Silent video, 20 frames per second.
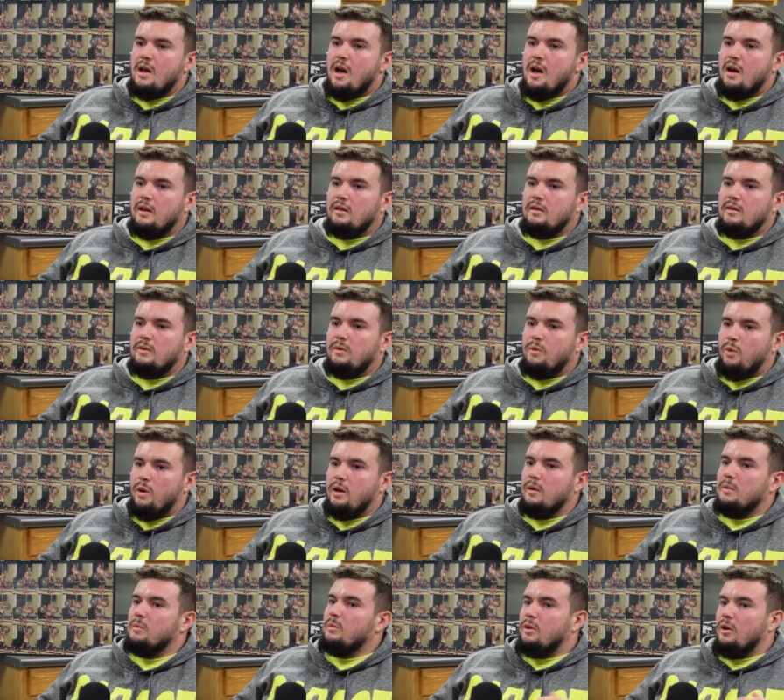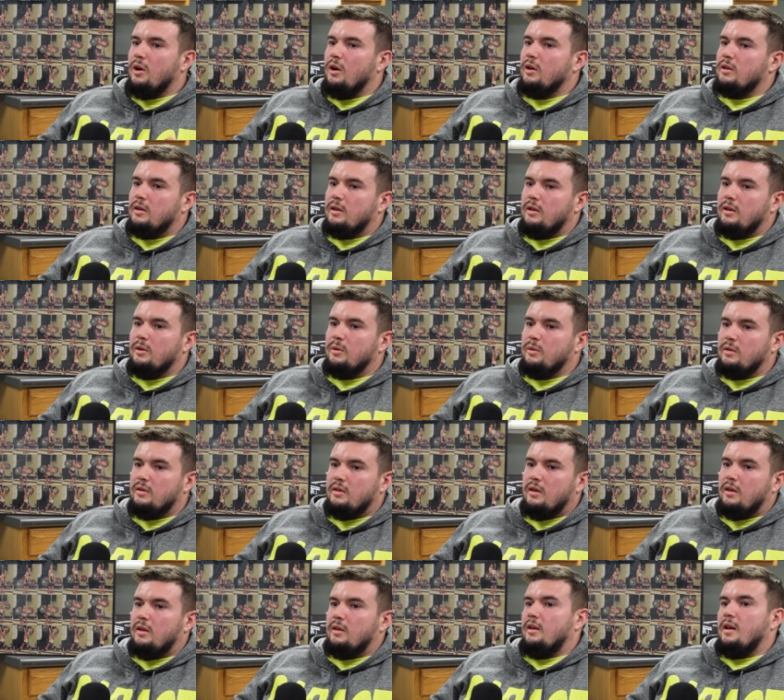the odds of him calling you and
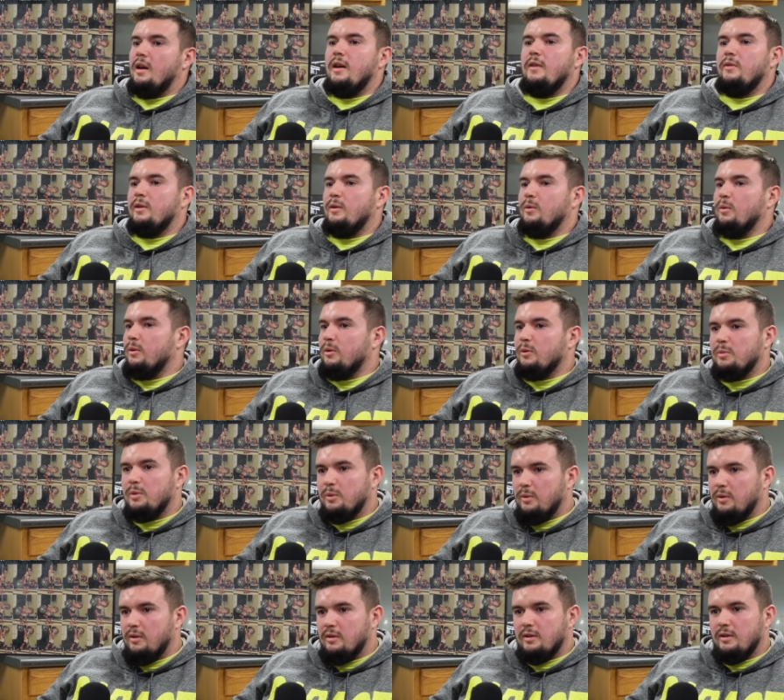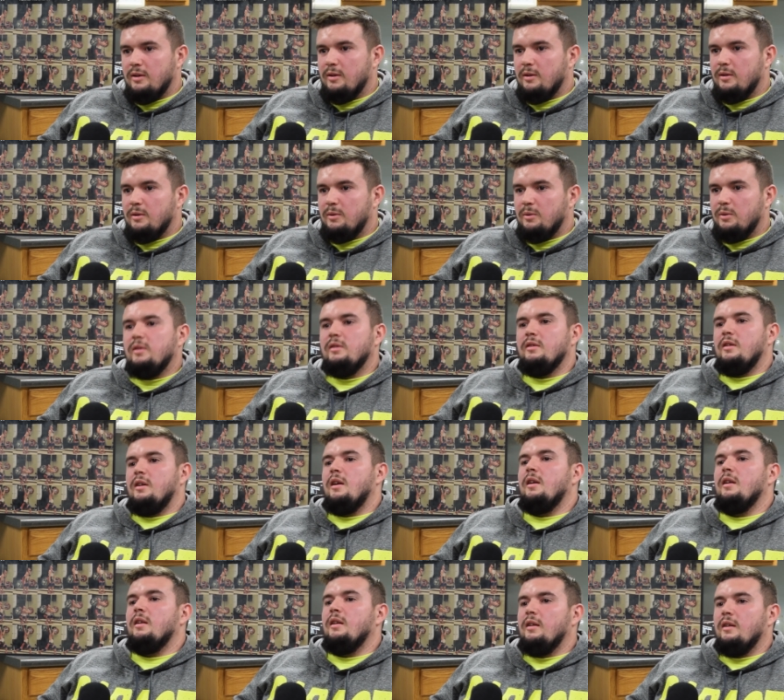saying, "Do you have anyone who'd be willing to go to
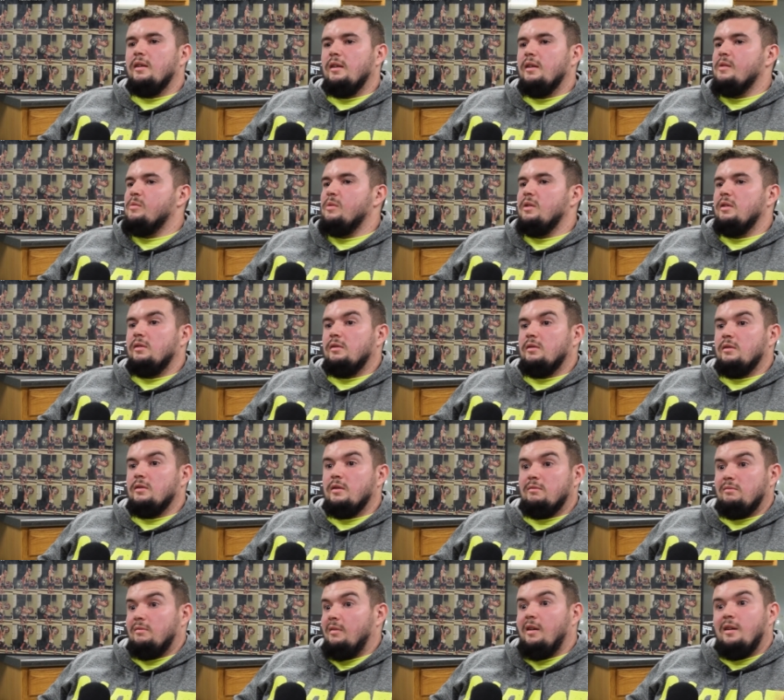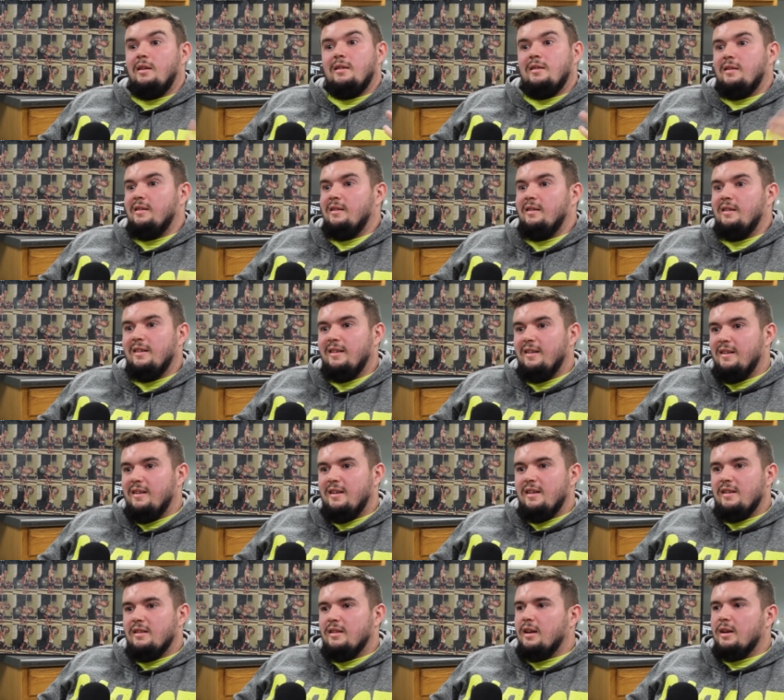Louisiana?" and me just going like, "Yeah." yeah.
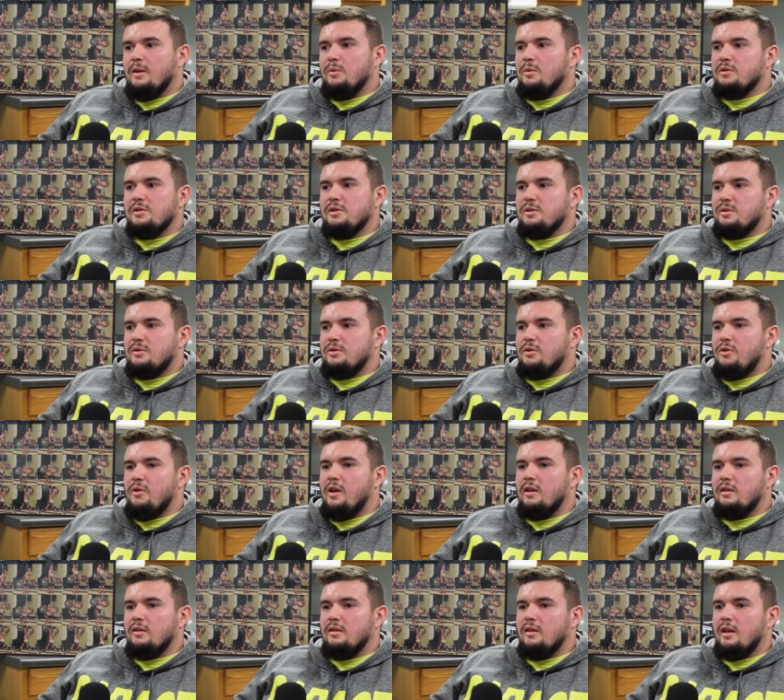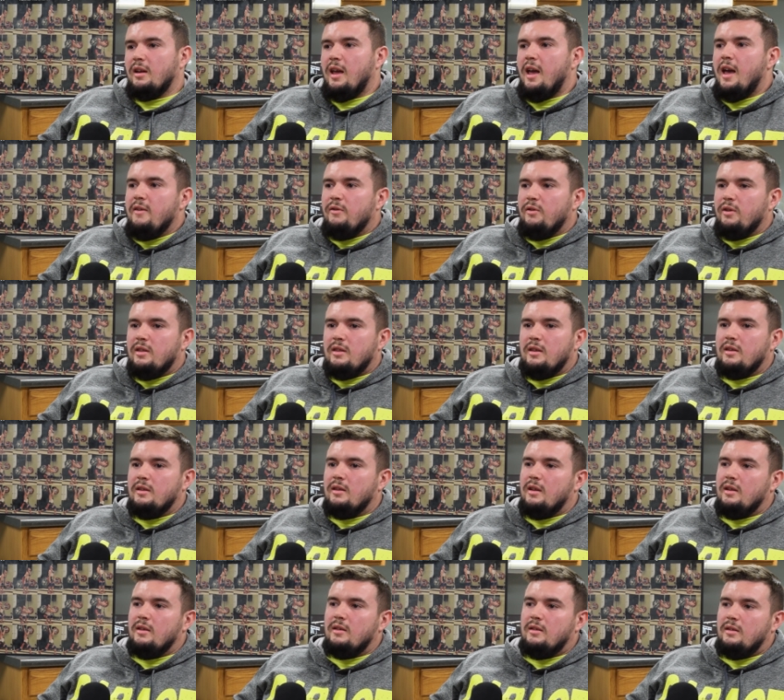Like we're just crazy. Like everything
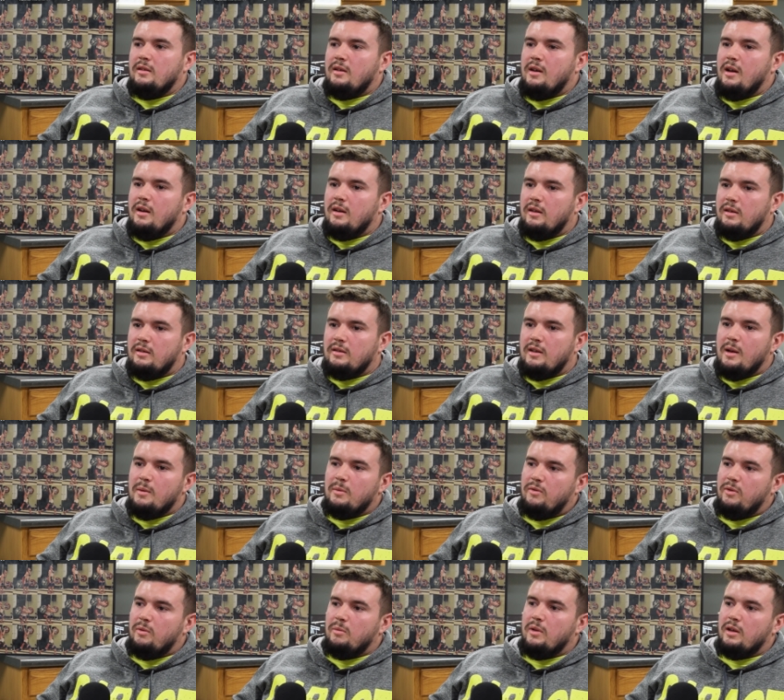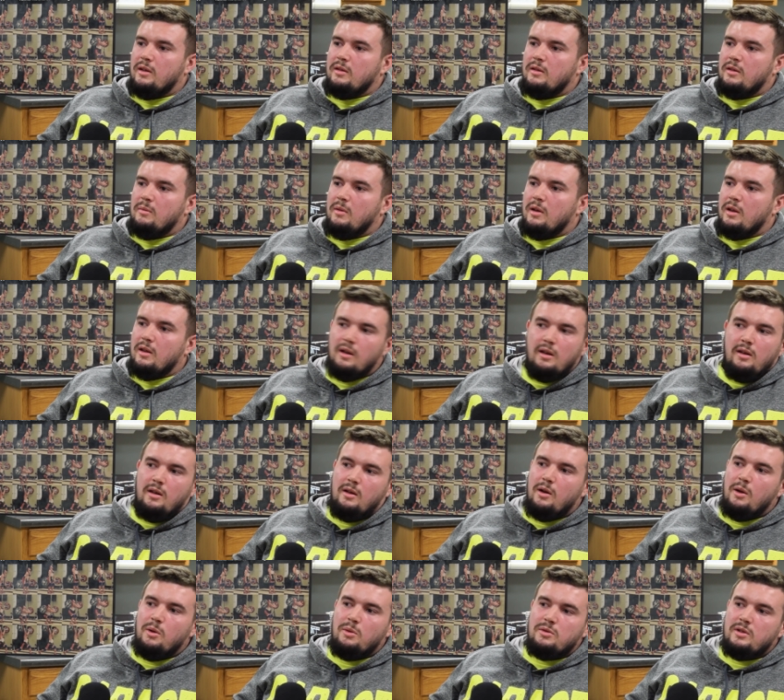that kind of stemmed from like my like
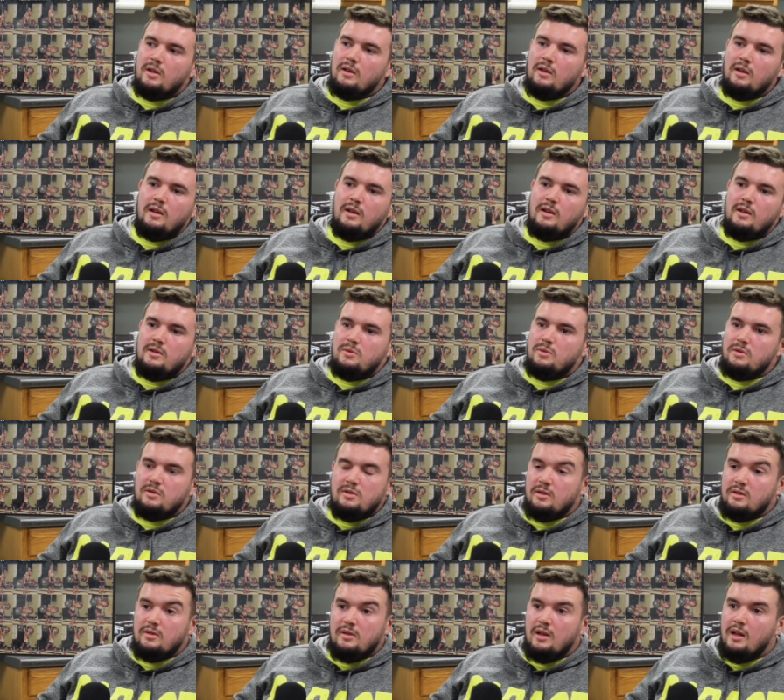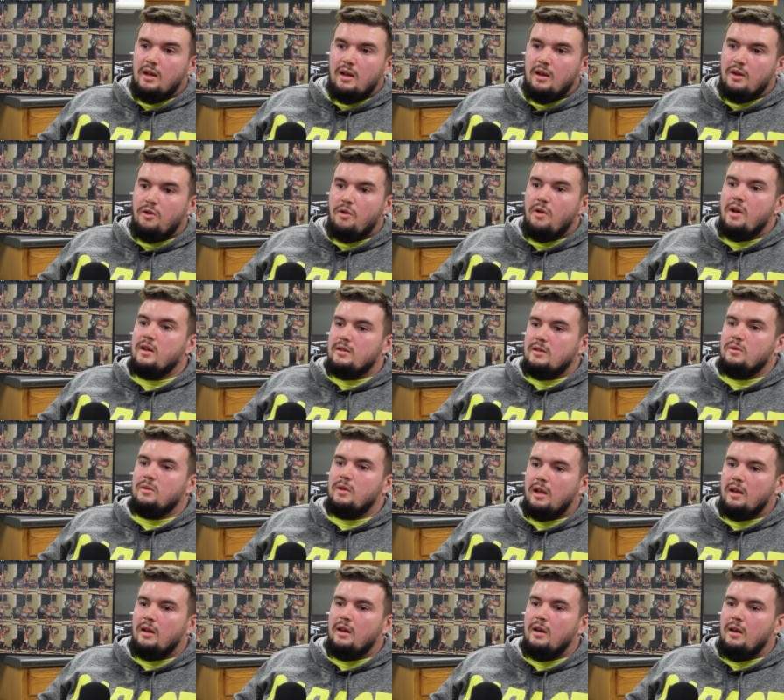coaching lineage was just crazy.
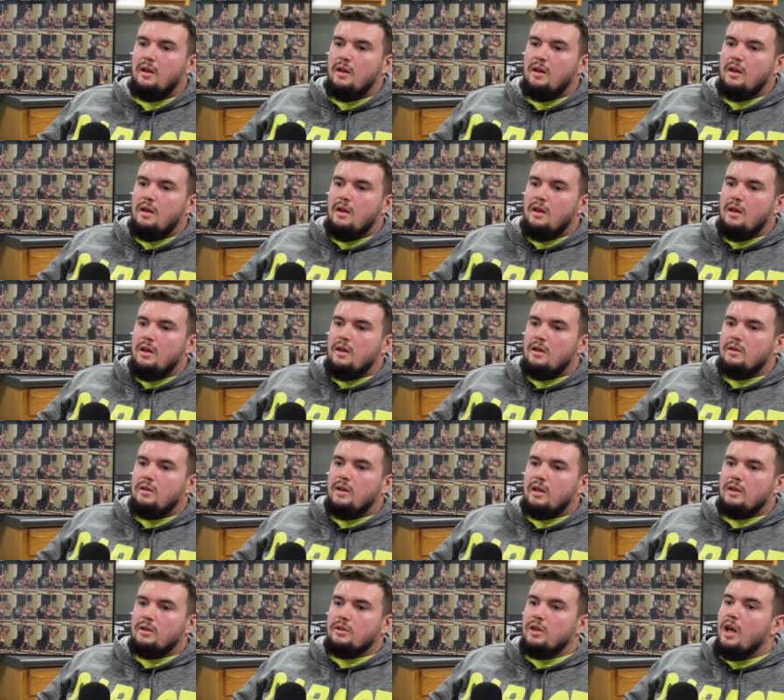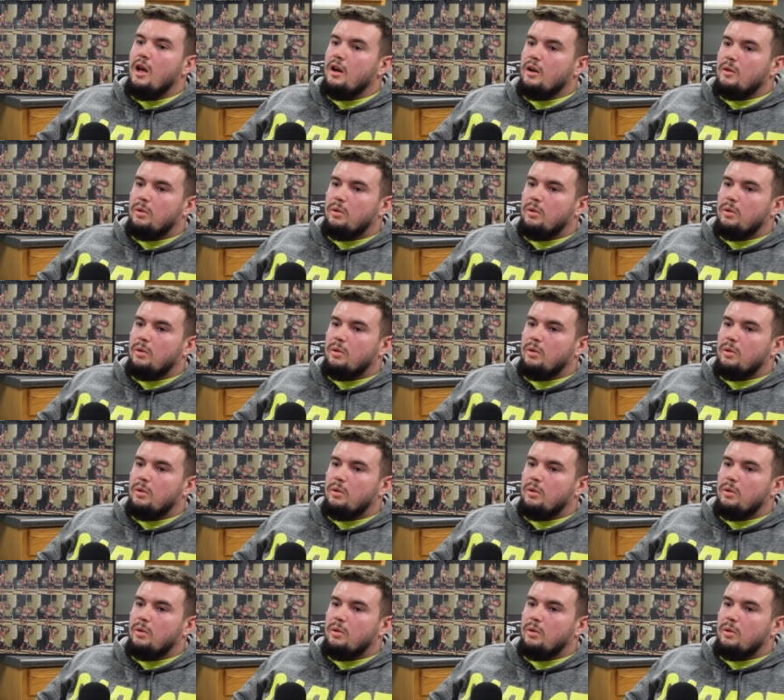Like and if like, anybody